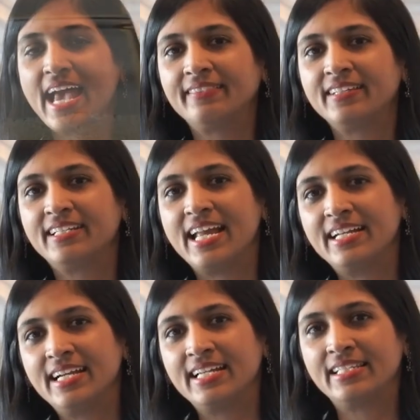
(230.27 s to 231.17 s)
And the
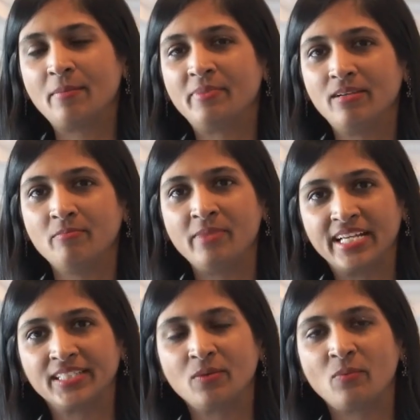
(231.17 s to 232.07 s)
data is a bit
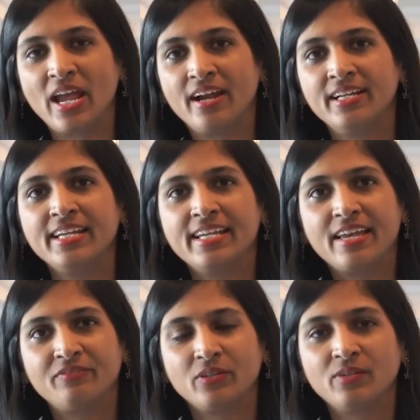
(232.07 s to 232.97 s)
mixed, where
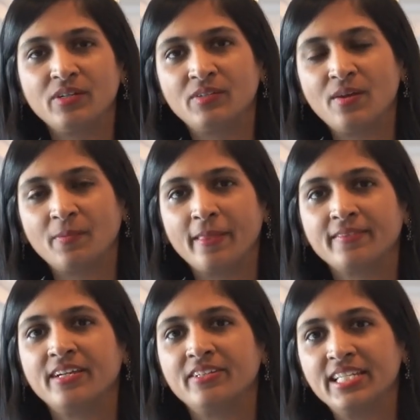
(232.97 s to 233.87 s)
if you,
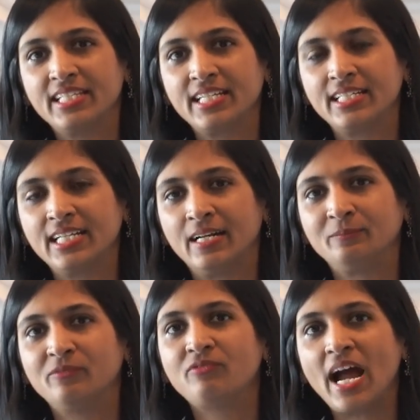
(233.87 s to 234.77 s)
the recent
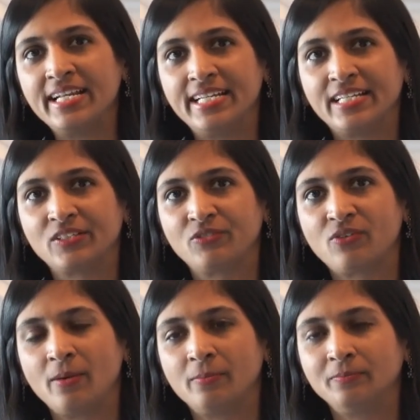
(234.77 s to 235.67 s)
findings
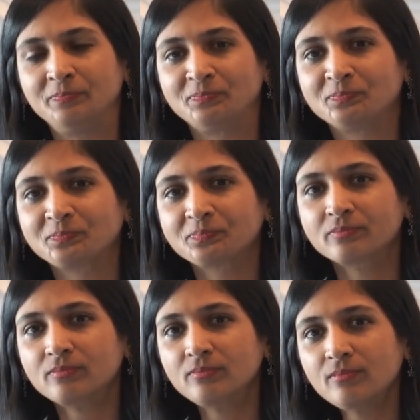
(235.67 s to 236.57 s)
from
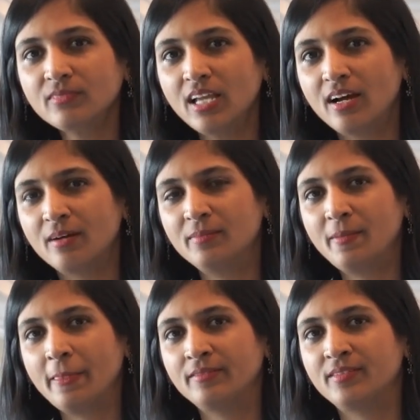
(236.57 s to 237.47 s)

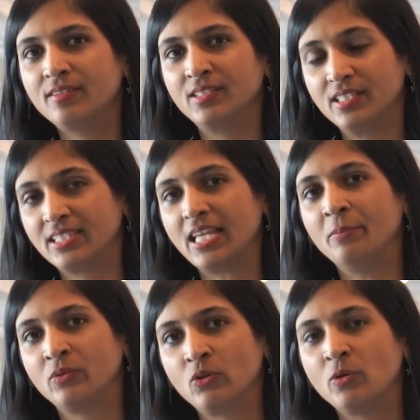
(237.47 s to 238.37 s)

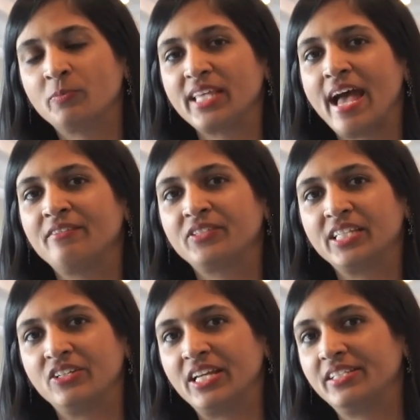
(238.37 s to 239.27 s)
some groups have
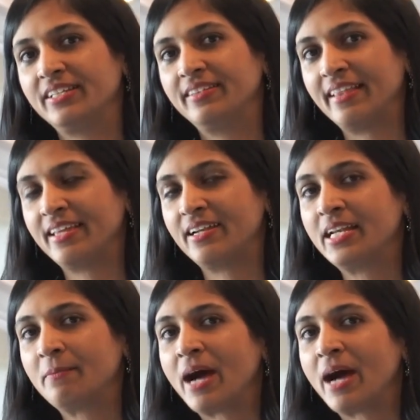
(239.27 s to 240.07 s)
suggested that it